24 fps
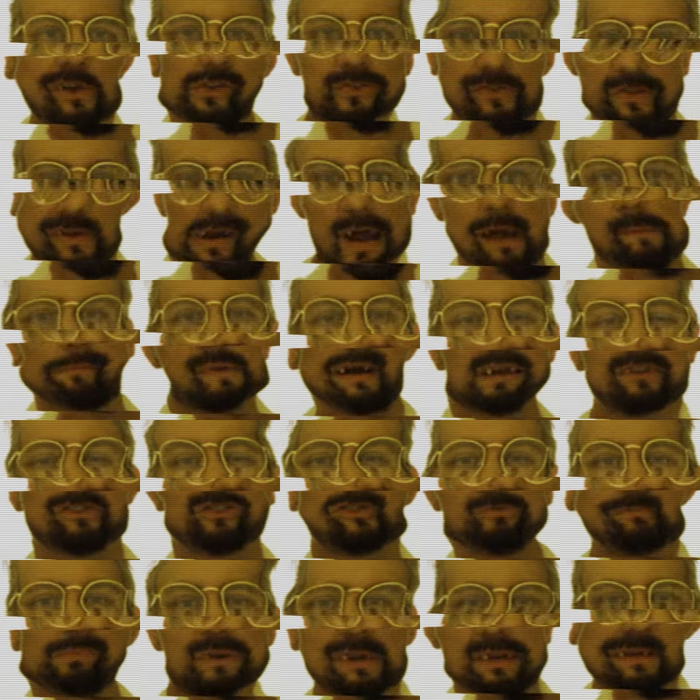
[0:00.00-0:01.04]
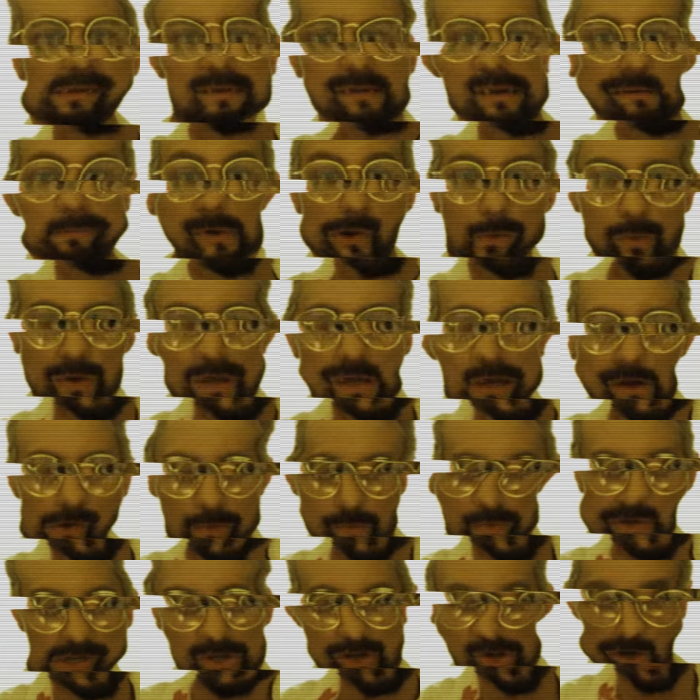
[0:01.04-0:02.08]
so that I might speak to them and we can
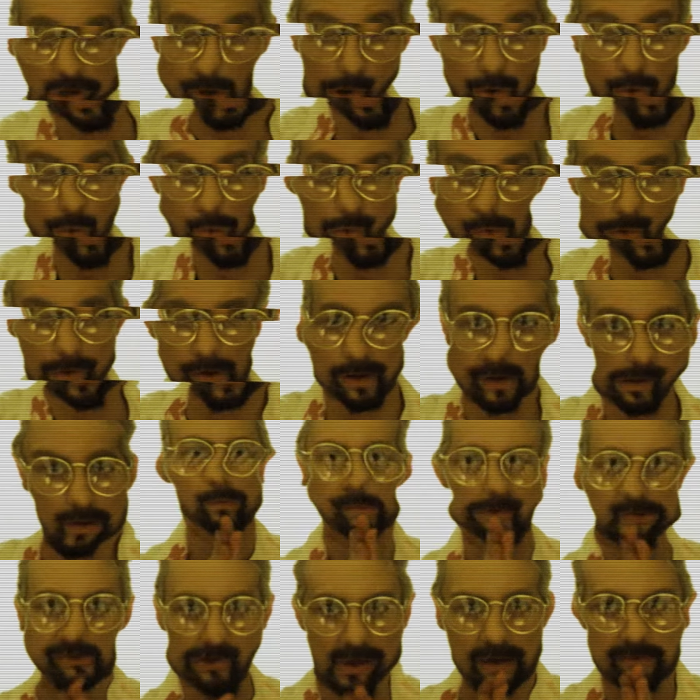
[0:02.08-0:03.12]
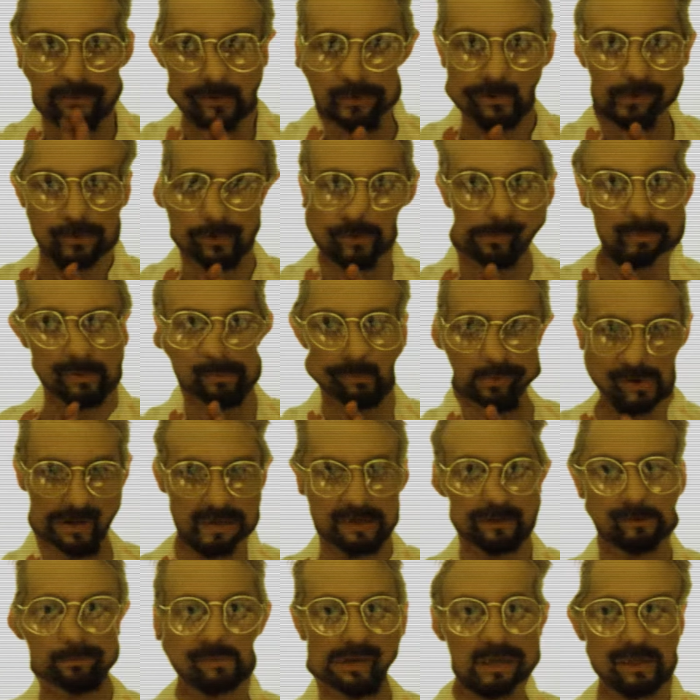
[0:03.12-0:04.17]
reach an accord. Whichever group
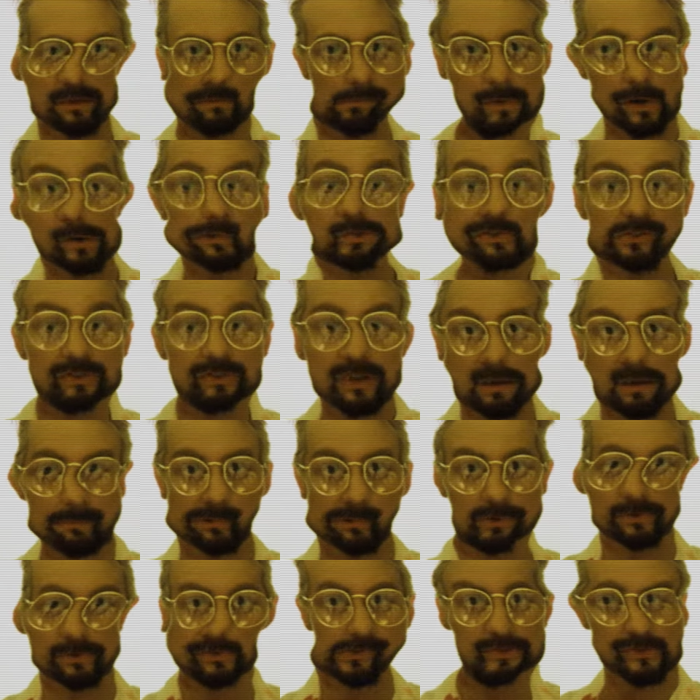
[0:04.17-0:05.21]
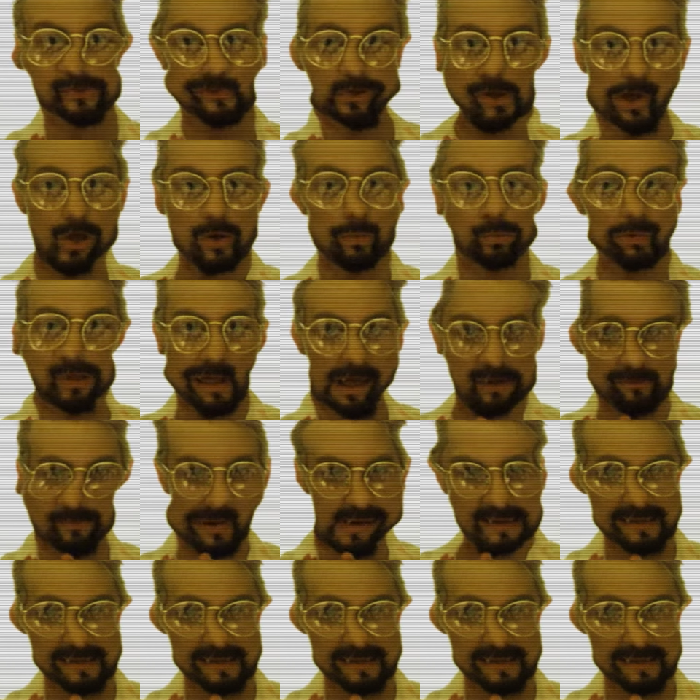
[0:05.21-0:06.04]
brings me the most samples will have my